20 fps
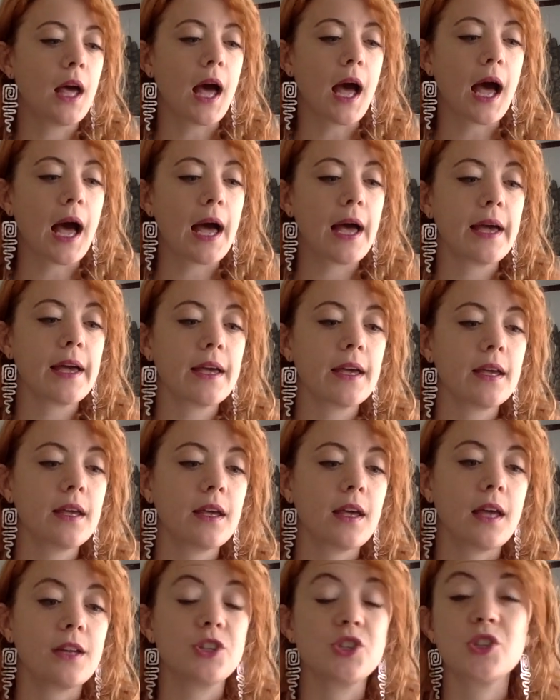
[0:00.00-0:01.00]
I
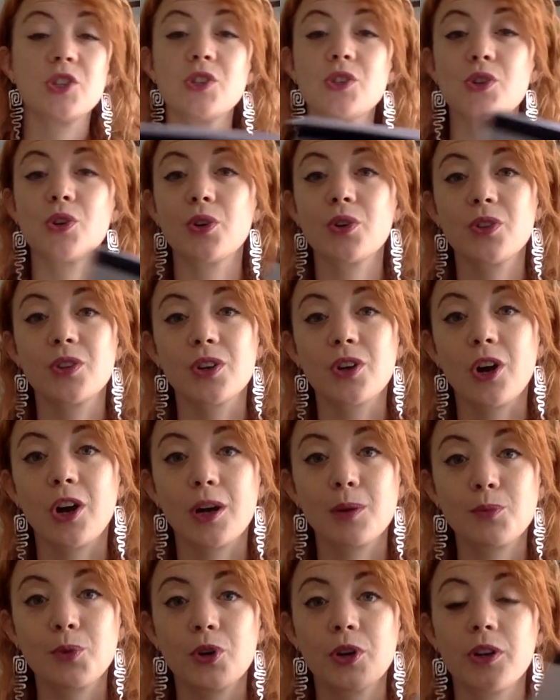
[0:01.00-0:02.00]
just took the
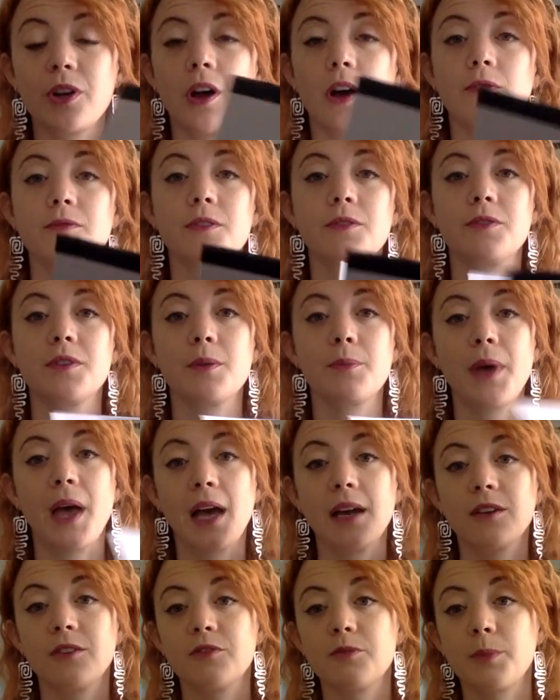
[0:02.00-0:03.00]
cardboard off of the
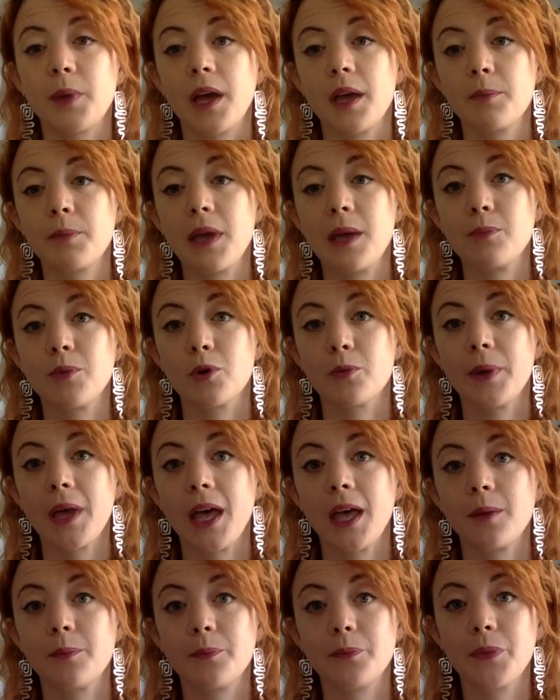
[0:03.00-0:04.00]
back of my paper
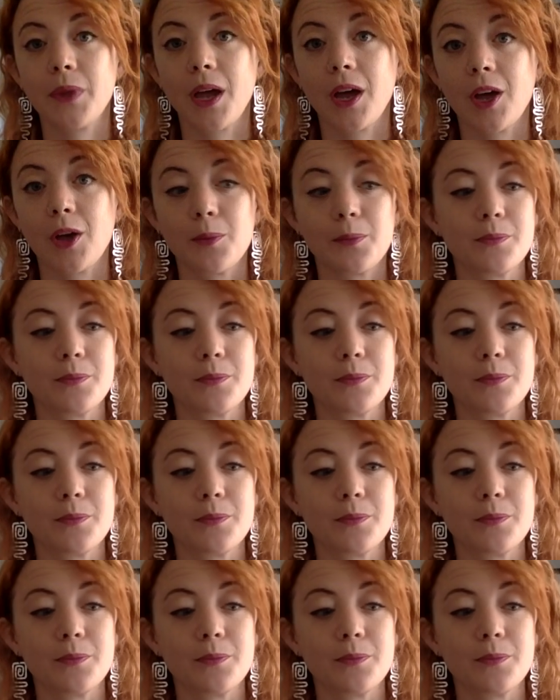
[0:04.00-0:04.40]
pad.